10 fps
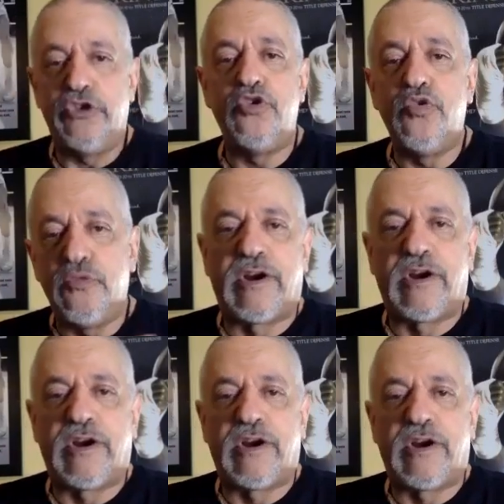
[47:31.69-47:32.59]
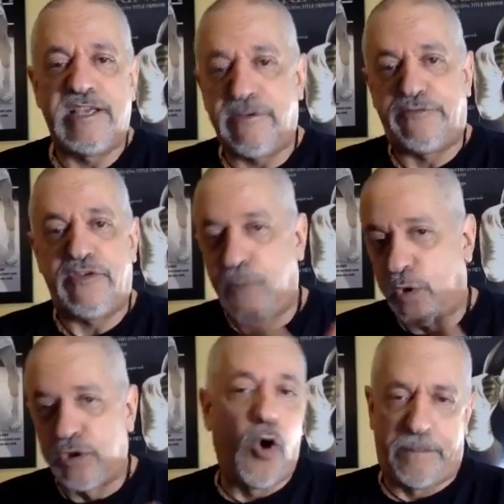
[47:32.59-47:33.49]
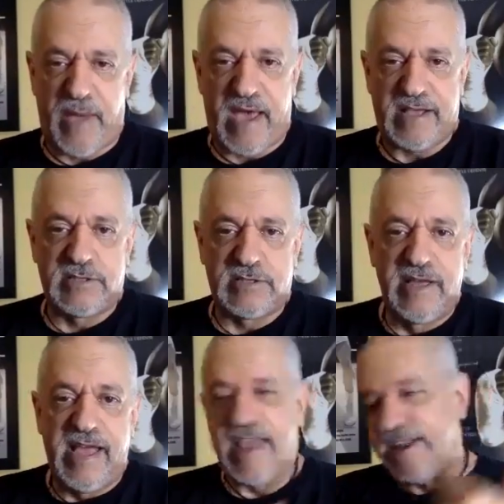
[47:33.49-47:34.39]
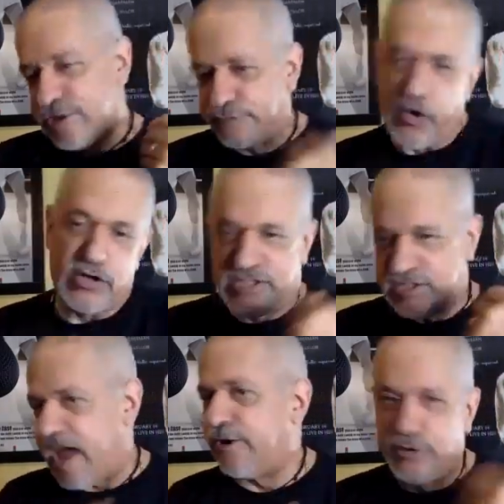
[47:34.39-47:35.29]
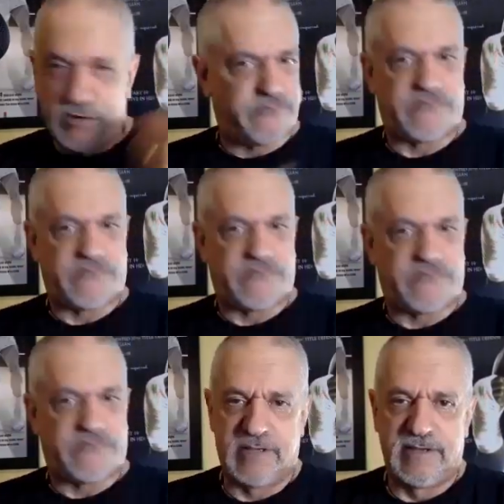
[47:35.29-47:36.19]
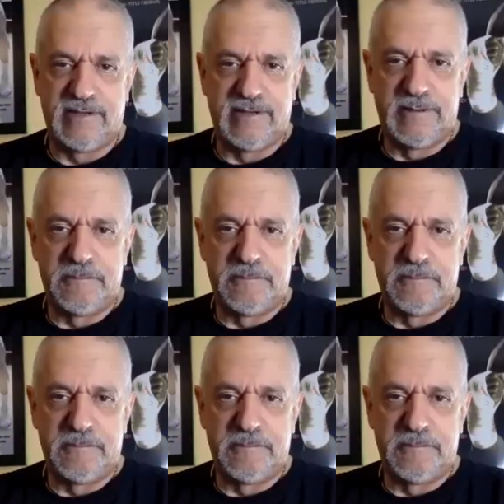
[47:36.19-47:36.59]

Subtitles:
that you've got Teofimo Lopez in his first title defense.